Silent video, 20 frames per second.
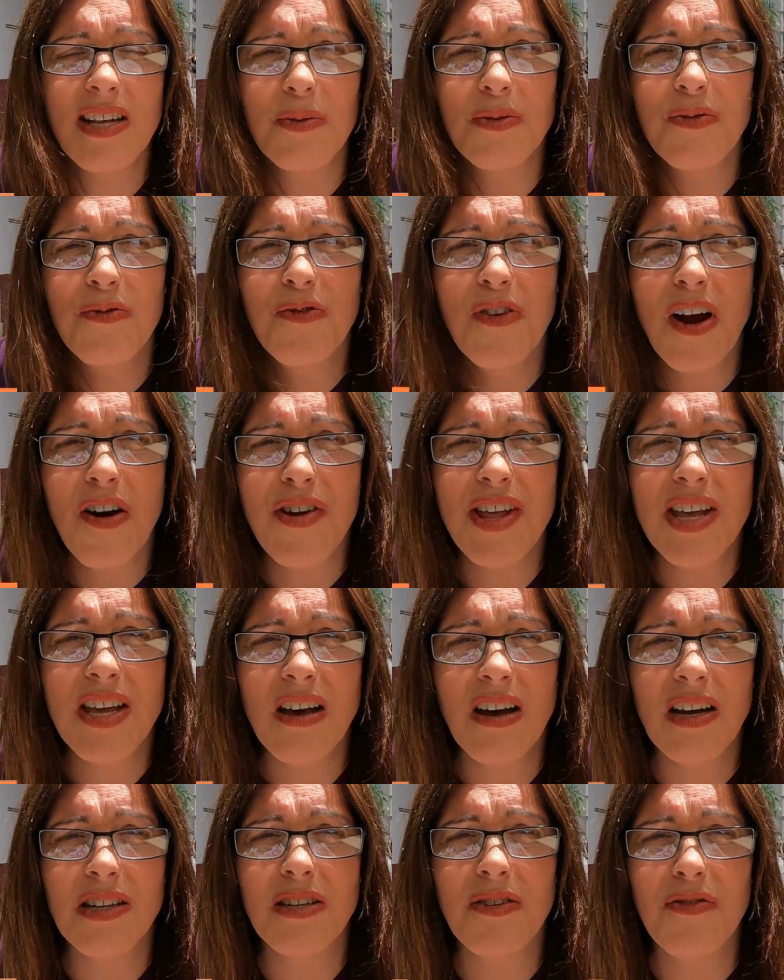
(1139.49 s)
That was very
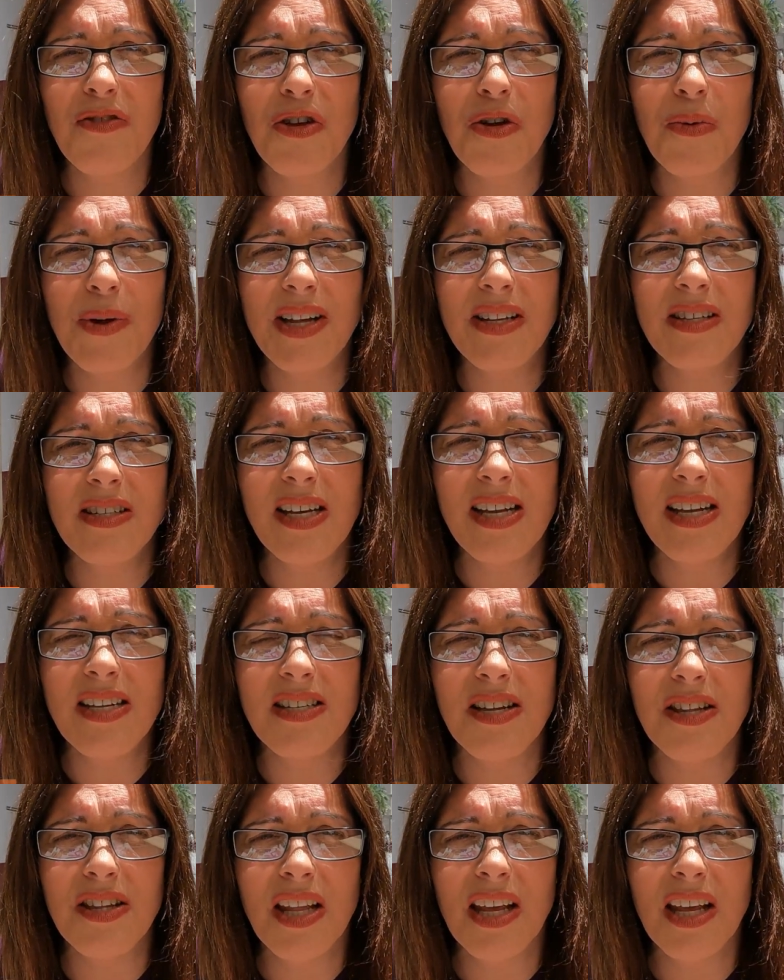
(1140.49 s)
kind of you indeed, so